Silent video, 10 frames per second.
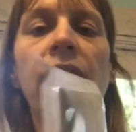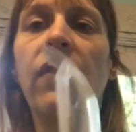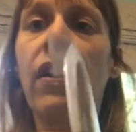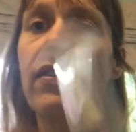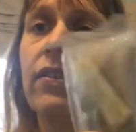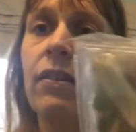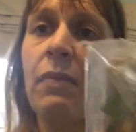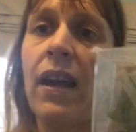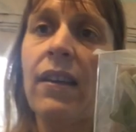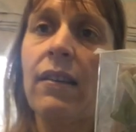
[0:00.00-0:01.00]
we've got
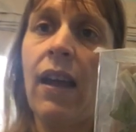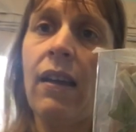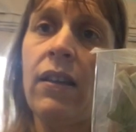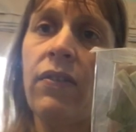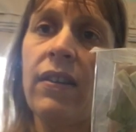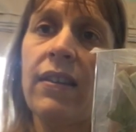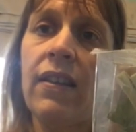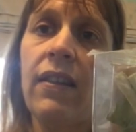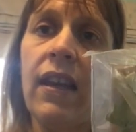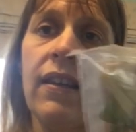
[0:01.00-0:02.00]
some
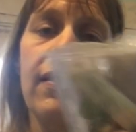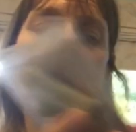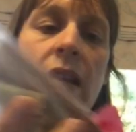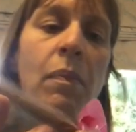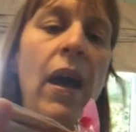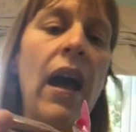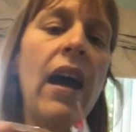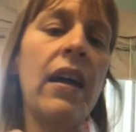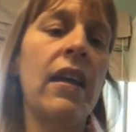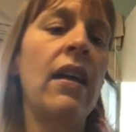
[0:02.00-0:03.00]
interesting things in the
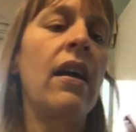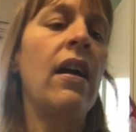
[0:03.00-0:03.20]
pack.